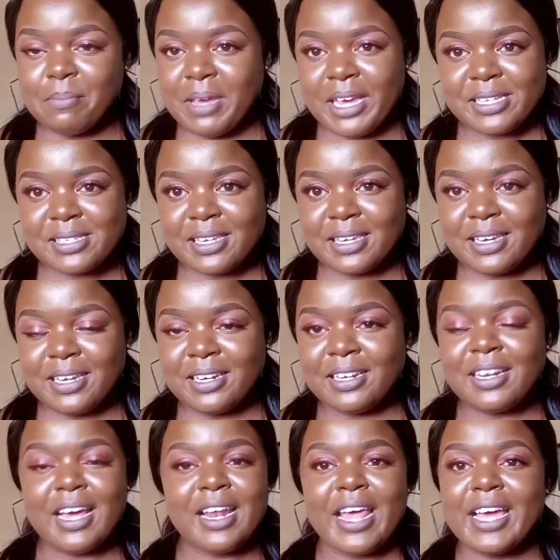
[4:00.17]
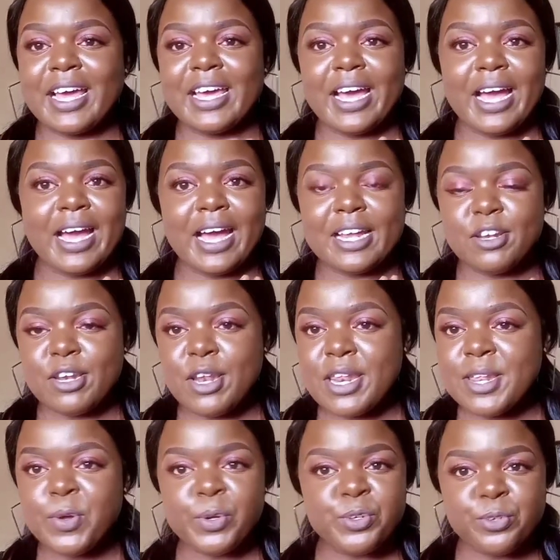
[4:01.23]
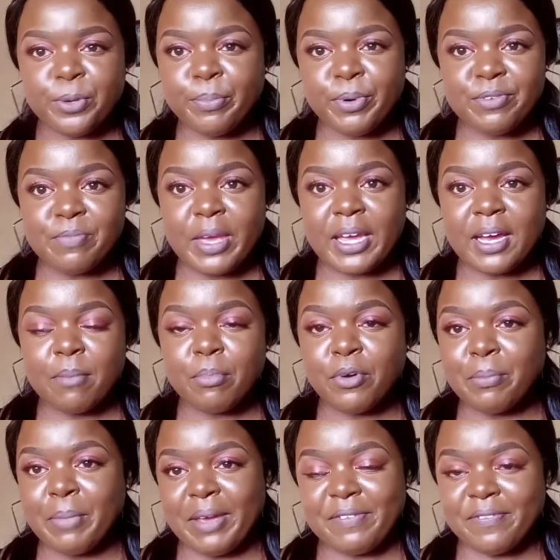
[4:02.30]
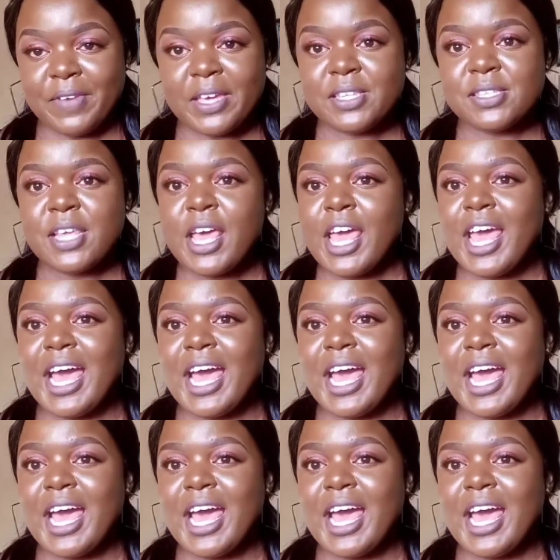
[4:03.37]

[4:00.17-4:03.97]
a bare skin. Like, I had no drop of makeup on my face,